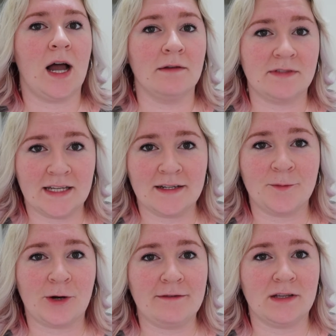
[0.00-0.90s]
I've said in
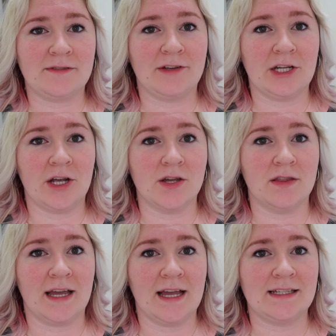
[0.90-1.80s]
a previous video
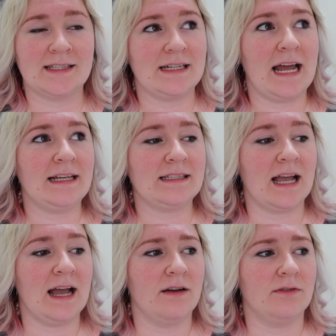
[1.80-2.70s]
that snakes
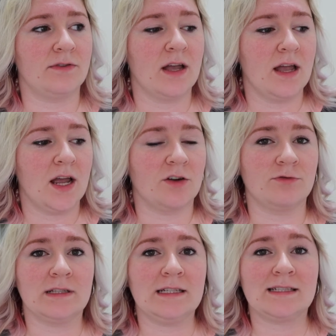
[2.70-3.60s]
have a
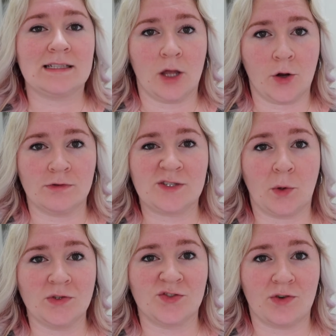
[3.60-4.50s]
really slow
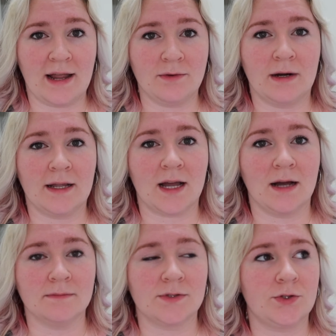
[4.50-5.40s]
response rate when it
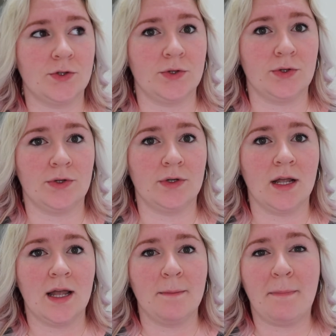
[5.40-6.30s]
comes to
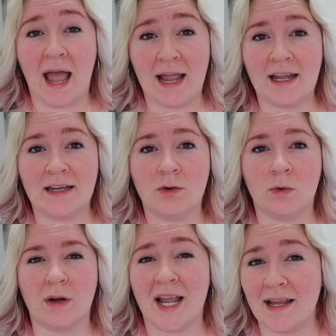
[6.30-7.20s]
pain
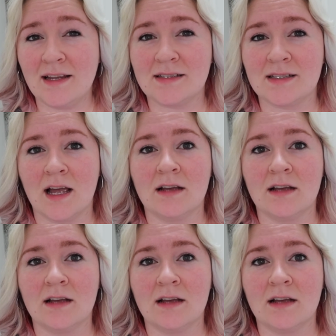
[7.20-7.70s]
or heat.